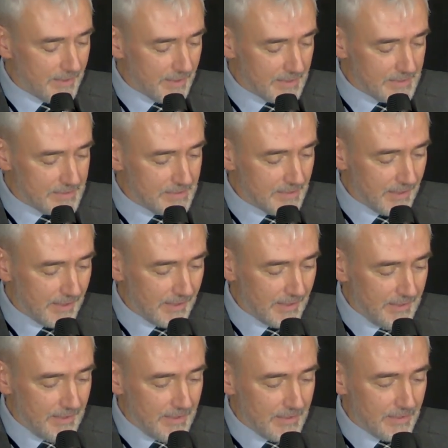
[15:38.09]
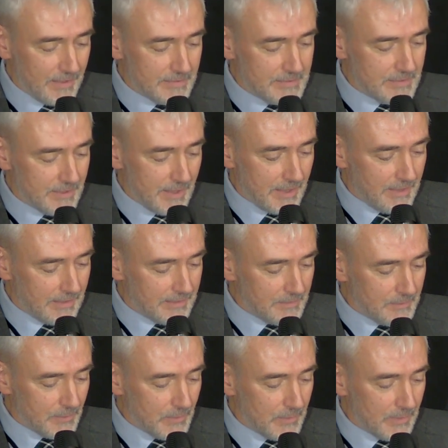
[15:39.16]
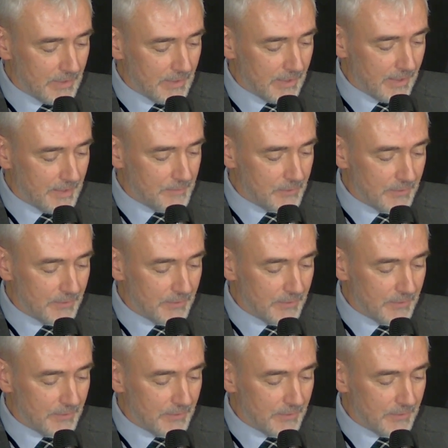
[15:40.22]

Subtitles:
that Harlan Pruden